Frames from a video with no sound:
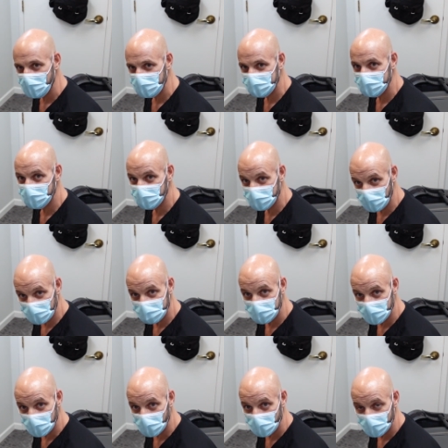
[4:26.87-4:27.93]
best
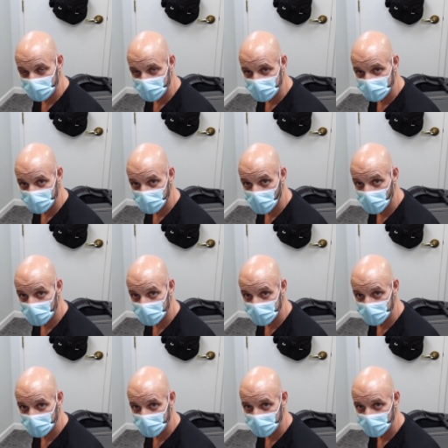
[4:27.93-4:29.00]
adjustment would be for
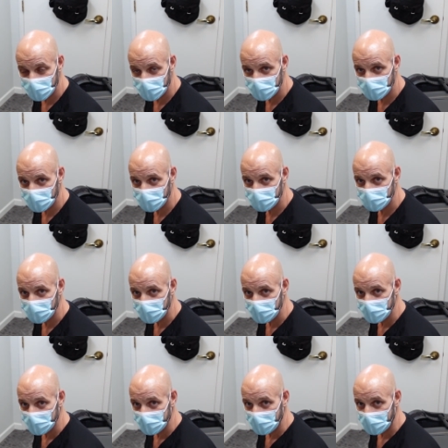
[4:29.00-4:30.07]
him. Um,
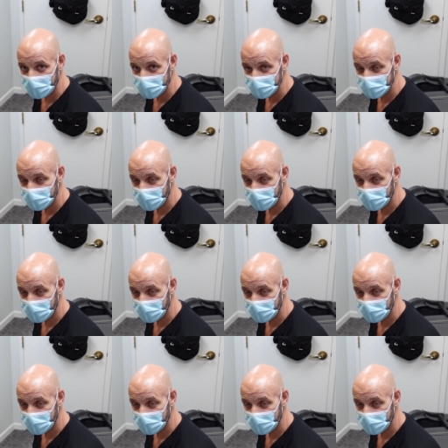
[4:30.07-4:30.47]
had he